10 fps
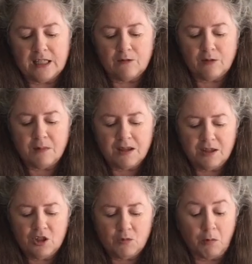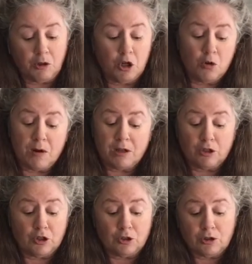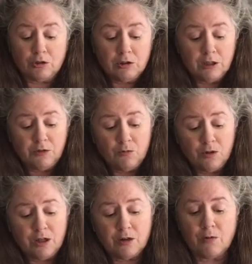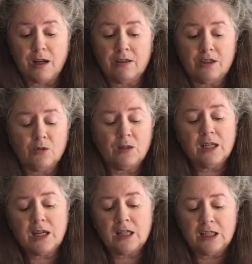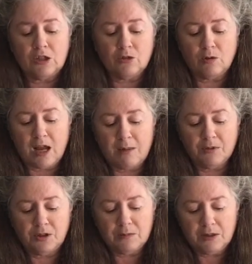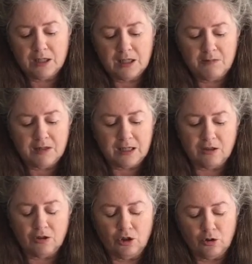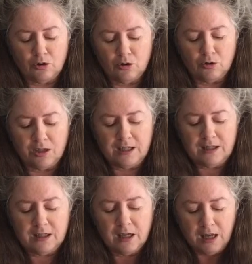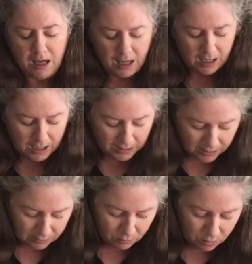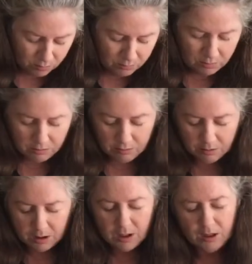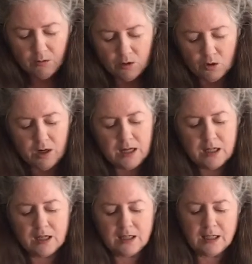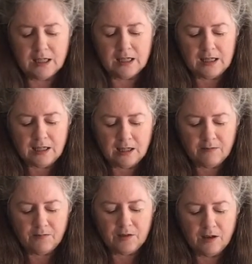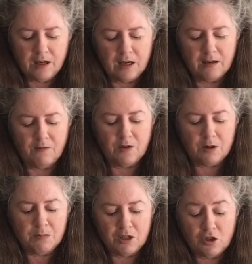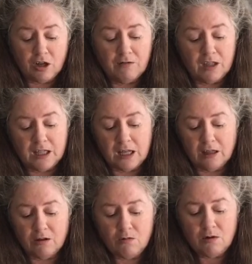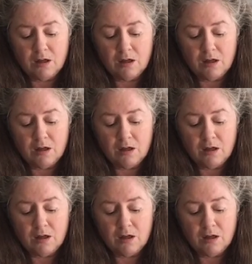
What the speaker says: different methods. You might want to go around a circle if you want, around this way, kind of like you do an apple sometimes. That's your choice. And again, oops, we're trying not to get very much of the yellow,